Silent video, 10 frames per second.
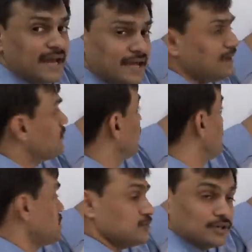10, it
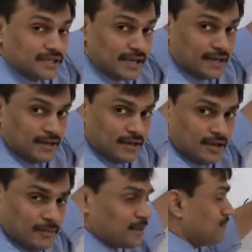finishes on 10.
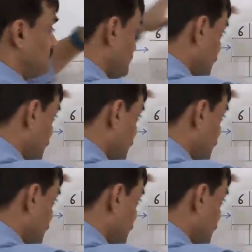But